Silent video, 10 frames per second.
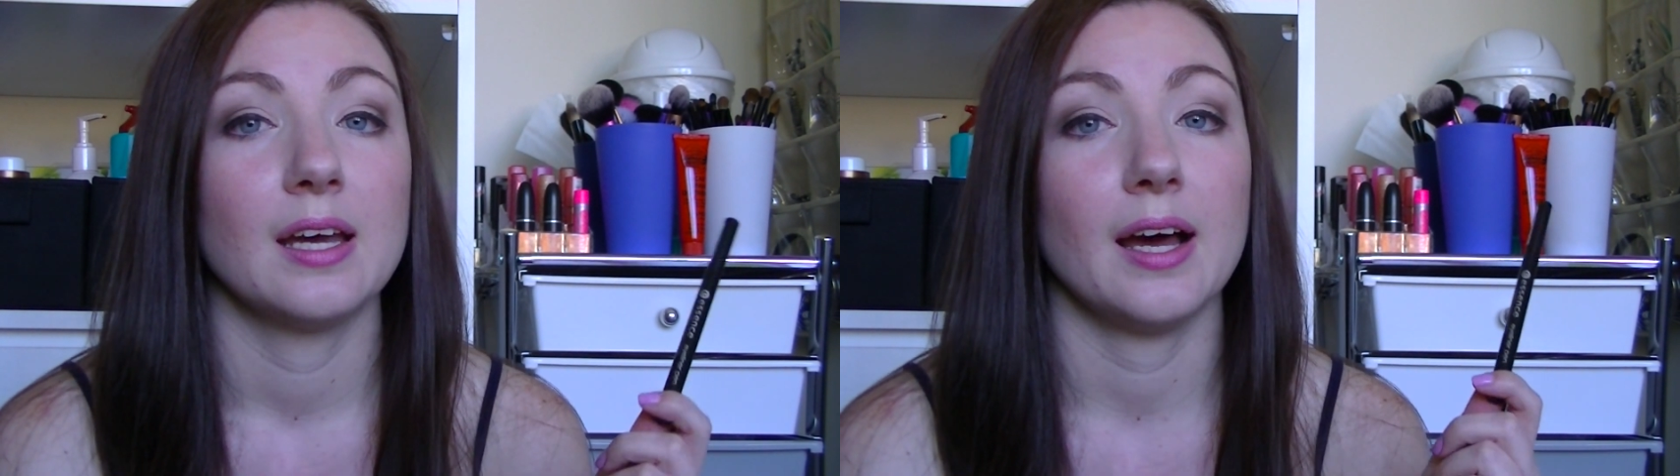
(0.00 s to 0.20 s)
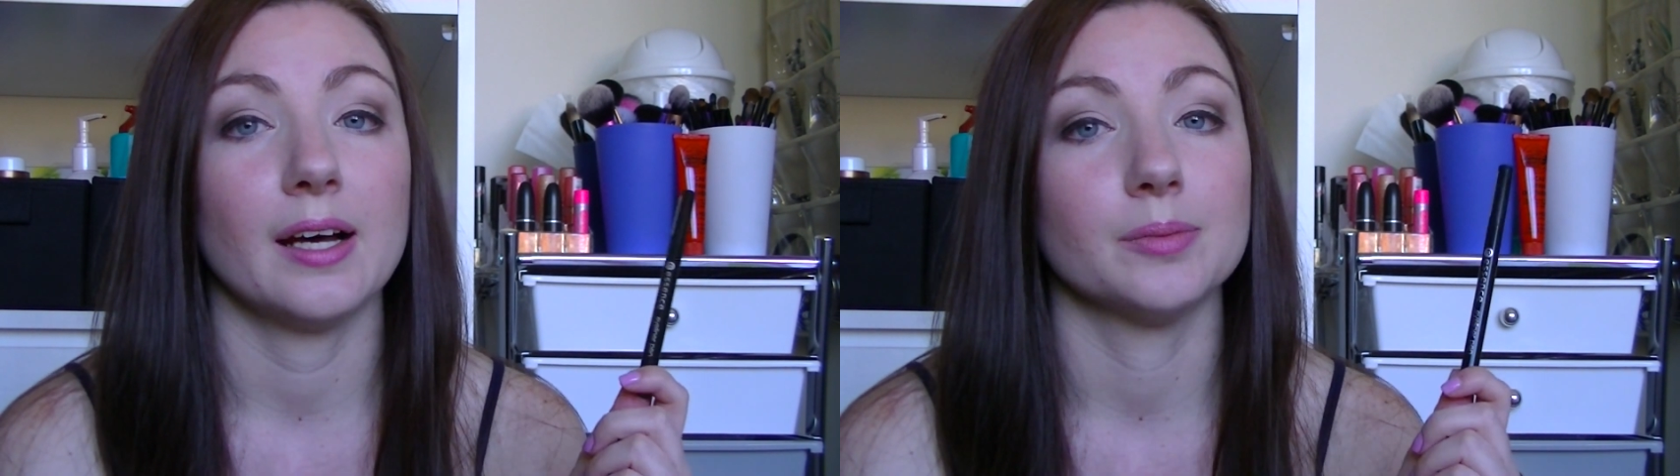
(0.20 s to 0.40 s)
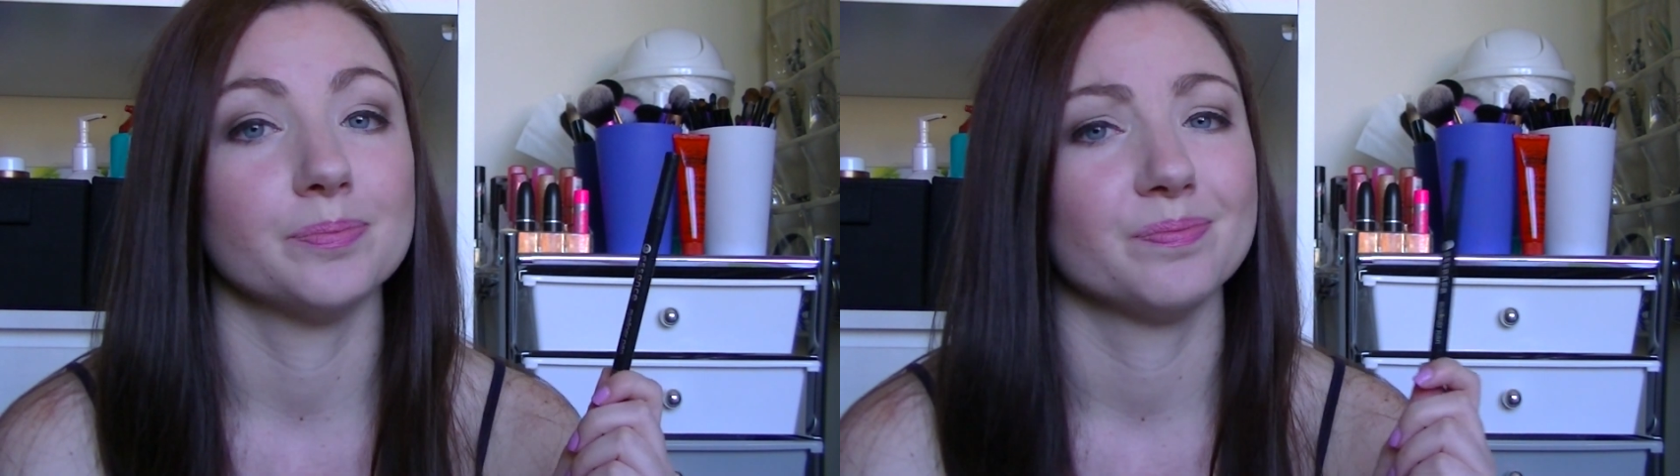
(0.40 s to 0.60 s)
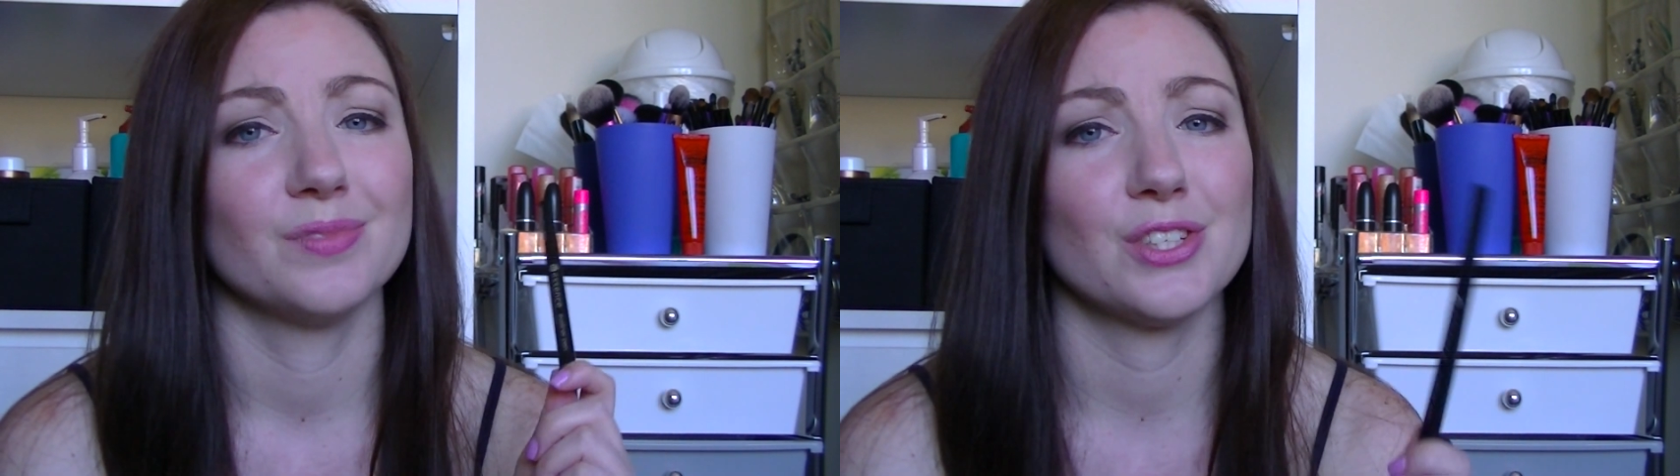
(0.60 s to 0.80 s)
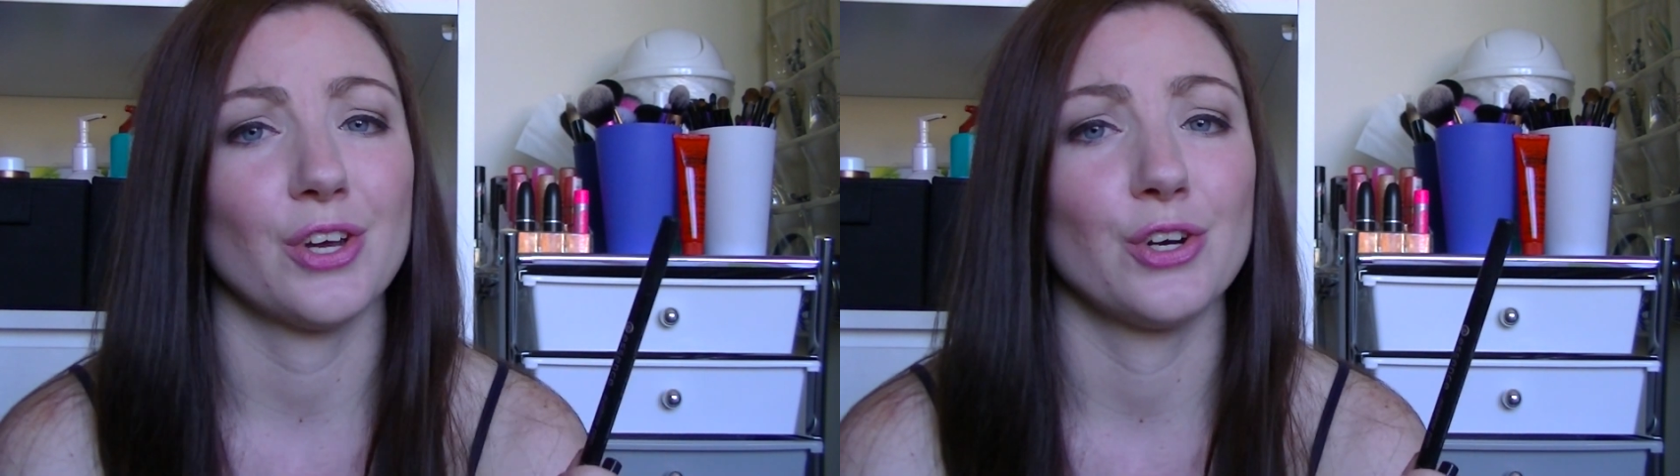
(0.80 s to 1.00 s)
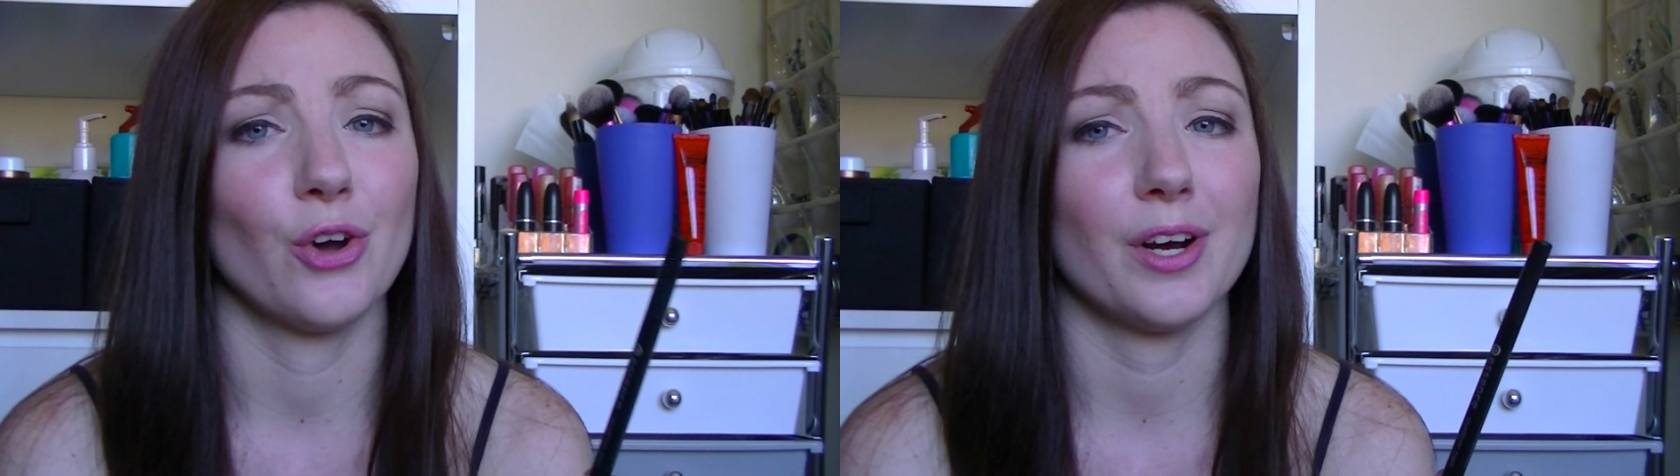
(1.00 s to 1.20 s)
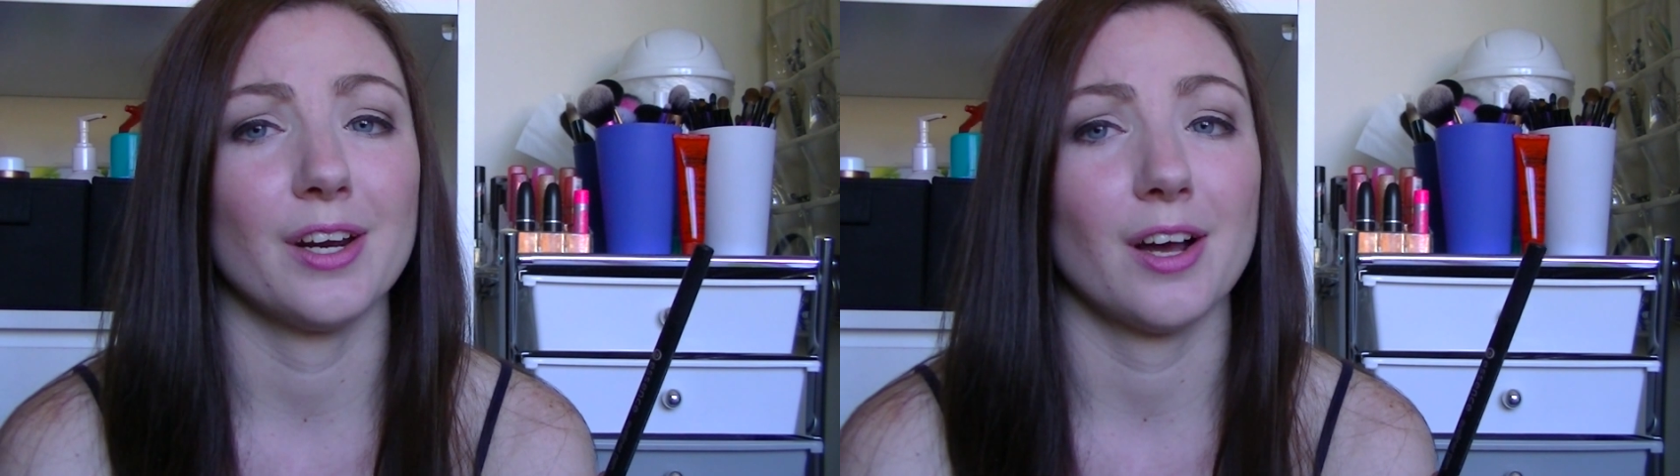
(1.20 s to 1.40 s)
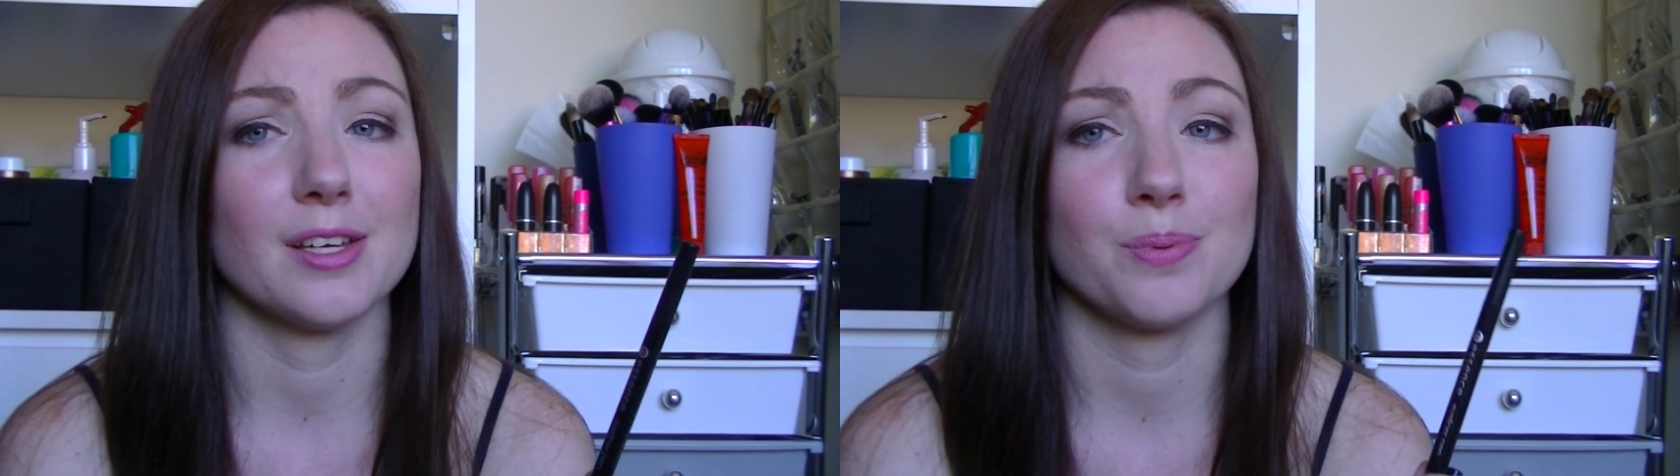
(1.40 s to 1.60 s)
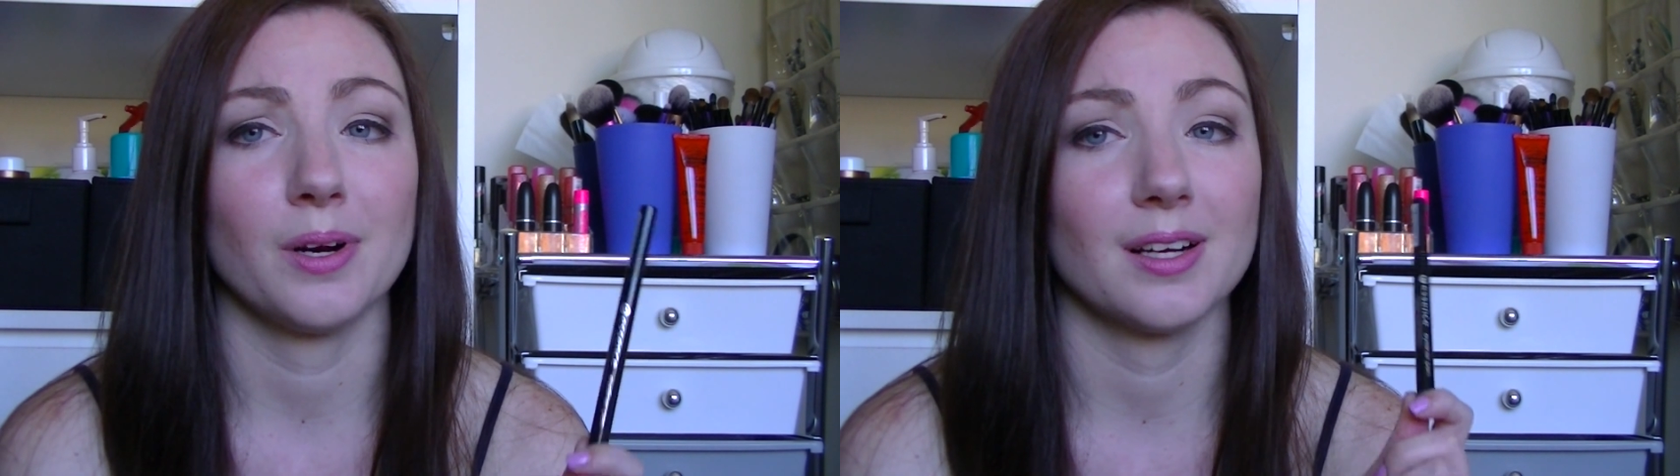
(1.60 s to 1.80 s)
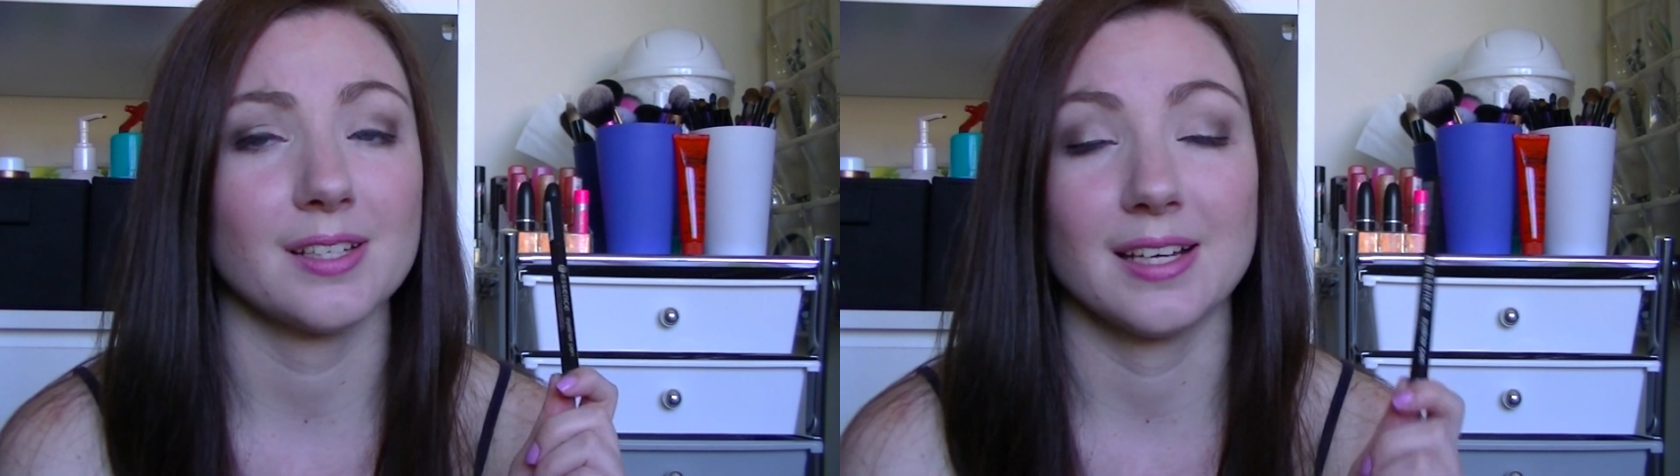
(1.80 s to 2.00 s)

Um, so not a nice product.